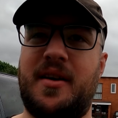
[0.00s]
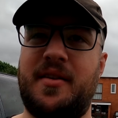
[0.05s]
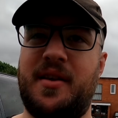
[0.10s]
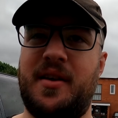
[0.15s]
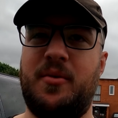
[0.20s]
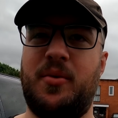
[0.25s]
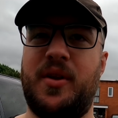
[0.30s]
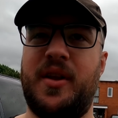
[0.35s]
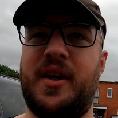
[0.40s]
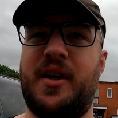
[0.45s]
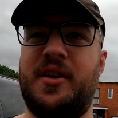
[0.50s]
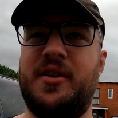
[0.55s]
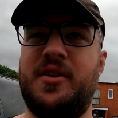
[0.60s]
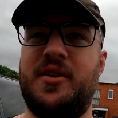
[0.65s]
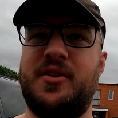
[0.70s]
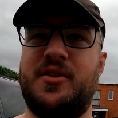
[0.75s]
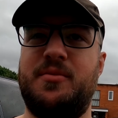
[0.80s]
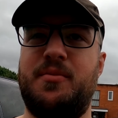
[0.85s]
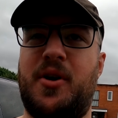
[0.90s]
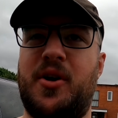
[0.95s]
I think what they're going to
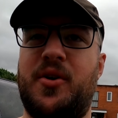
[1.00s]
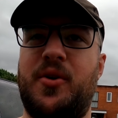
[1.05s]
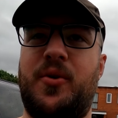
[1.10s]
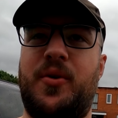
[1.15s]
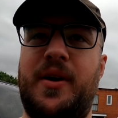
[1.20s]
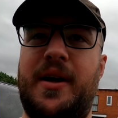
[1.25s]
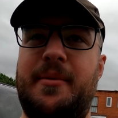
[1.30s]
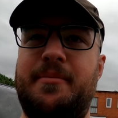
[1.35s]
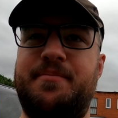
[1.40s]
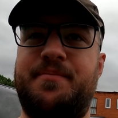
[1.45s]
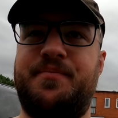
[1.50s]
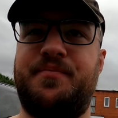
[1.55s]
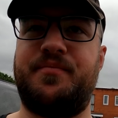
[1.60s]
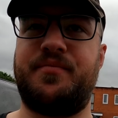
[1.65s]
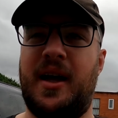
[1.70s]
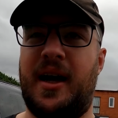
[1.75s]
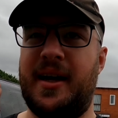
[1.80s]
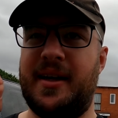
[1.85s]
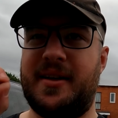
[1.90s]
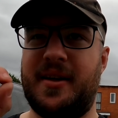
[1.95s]
do is mock it all up,
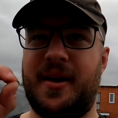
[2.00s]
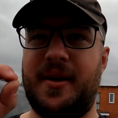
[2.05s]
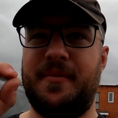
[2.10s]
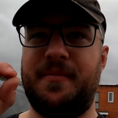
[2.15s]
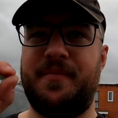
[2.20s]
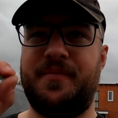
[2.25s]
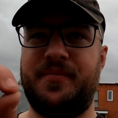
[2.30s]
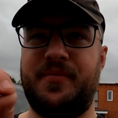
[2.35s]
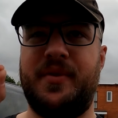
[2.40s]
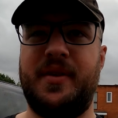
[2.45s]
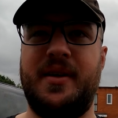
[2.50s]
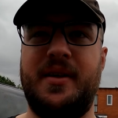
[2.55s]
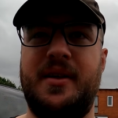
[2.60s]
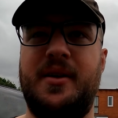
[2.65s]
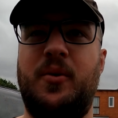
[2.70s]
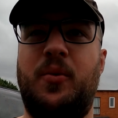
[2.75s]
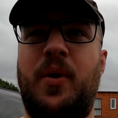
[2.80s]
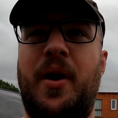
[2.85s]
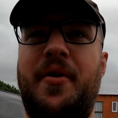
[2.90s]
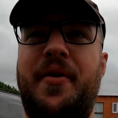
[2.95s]
like
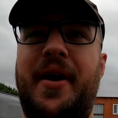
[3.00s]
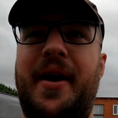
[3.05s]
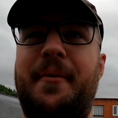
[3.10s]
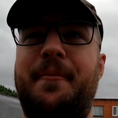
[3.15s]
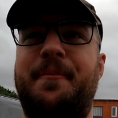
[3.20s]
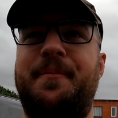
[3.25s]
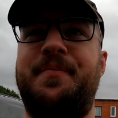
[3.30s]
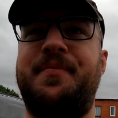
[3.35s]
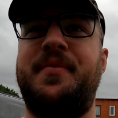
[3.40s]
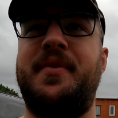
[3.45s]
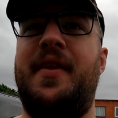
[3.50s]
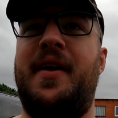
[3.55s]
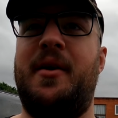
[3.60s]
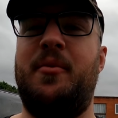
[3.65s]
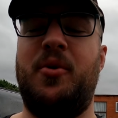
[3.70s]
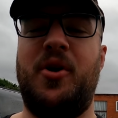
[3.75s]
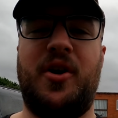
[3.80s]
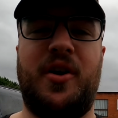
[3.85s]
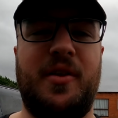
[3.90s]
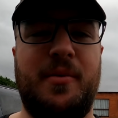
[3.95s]
weld it, and
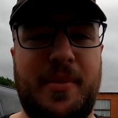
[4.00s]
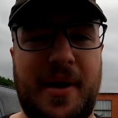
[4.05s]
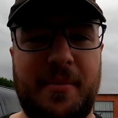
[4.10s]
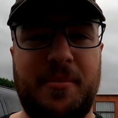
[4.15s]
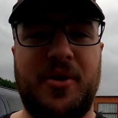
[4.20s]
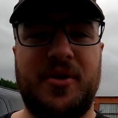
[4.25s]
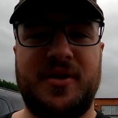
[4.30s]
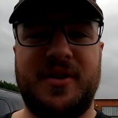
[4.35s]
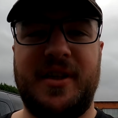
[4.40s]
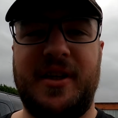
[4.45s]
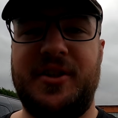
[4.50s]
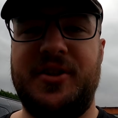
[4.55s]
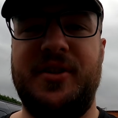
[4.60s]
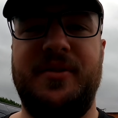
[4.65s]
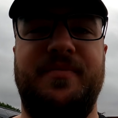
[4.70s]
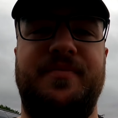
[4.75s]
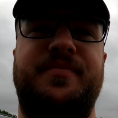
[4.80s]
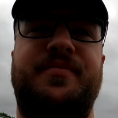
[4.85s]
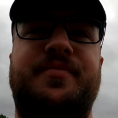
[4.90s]
then work on the back box section.